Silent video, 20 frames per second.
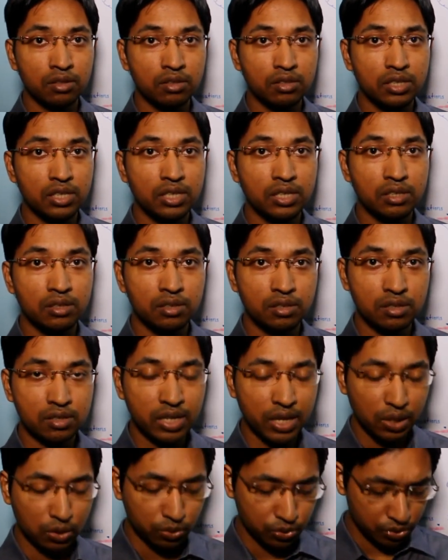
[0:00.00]
the
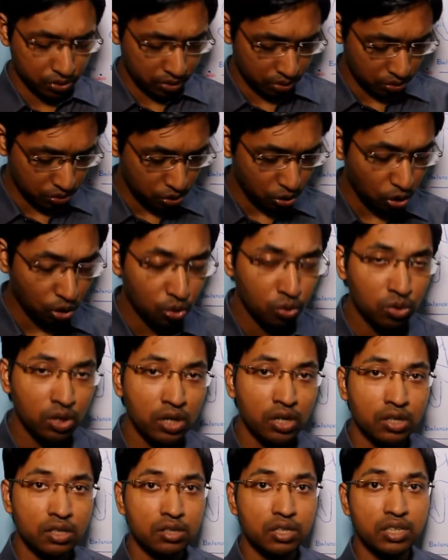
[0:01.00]
cells. So,
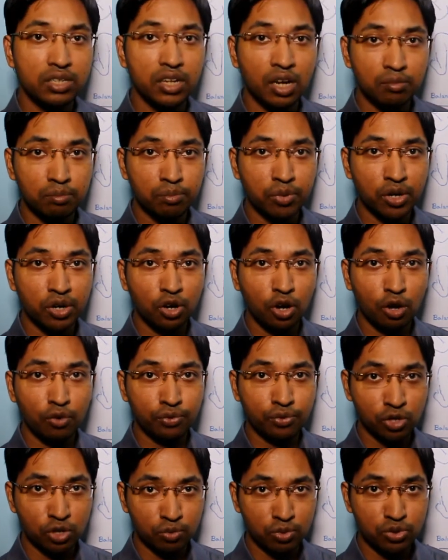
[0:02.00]
the number
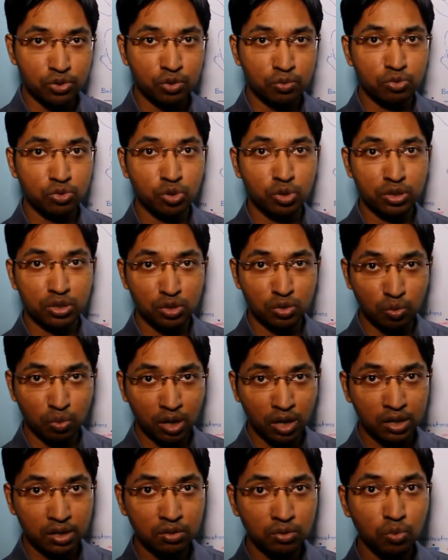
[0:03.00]
of chromosome
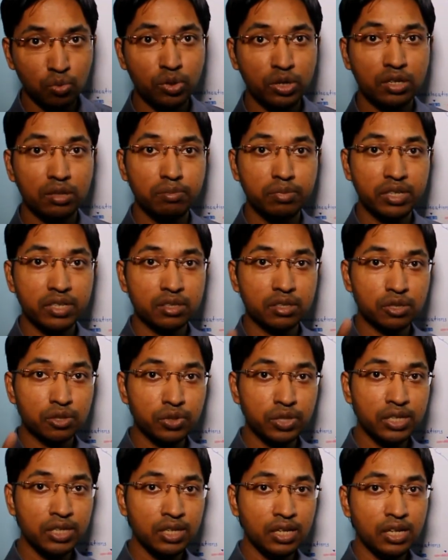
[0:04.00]
21 will be
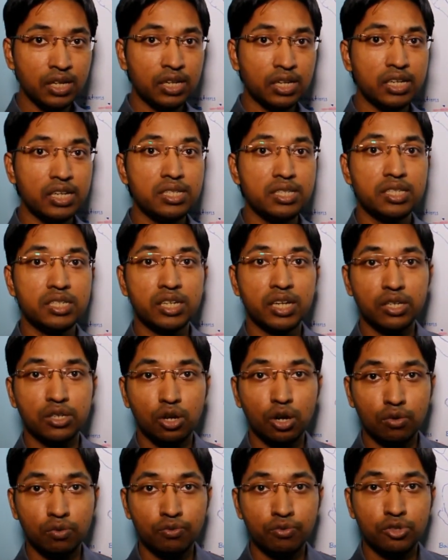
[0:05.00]
3 instead
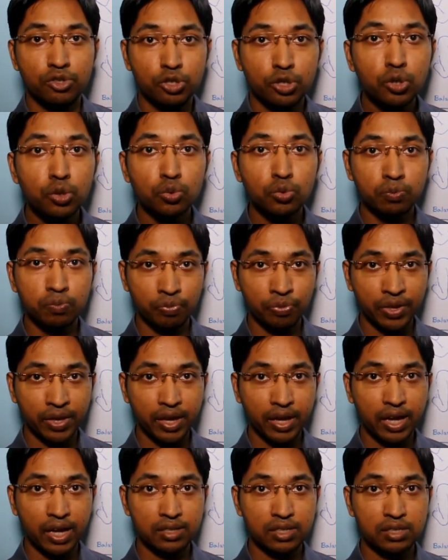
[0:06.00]
of 2,
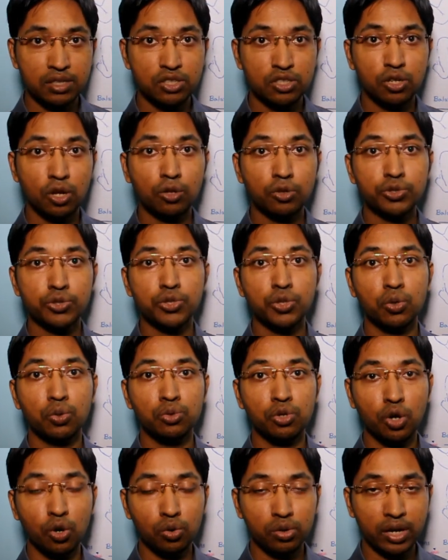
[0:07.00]
and it is also
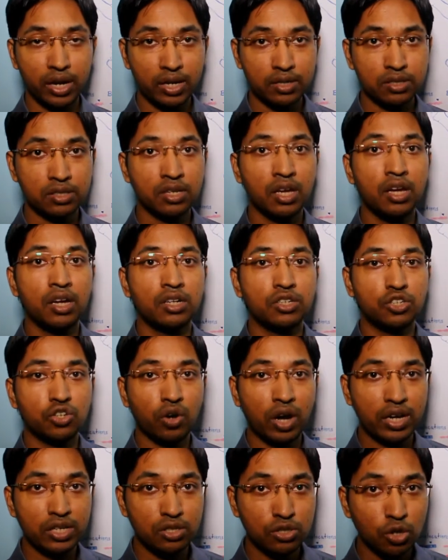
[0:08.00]
known as
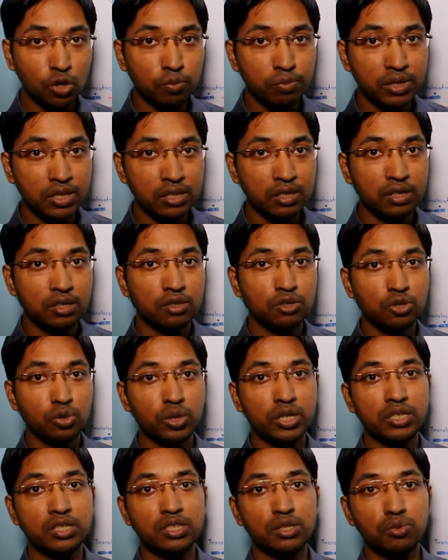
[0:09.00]
trisomy
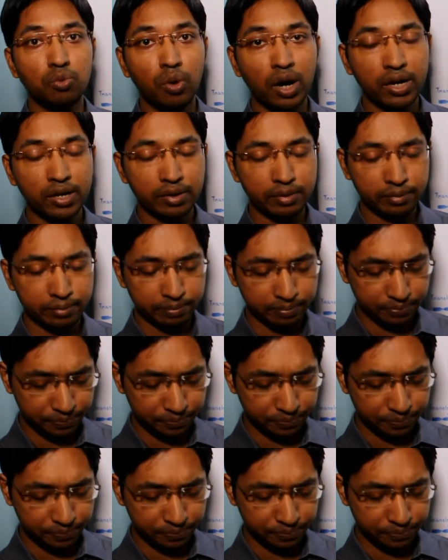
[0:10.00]
21.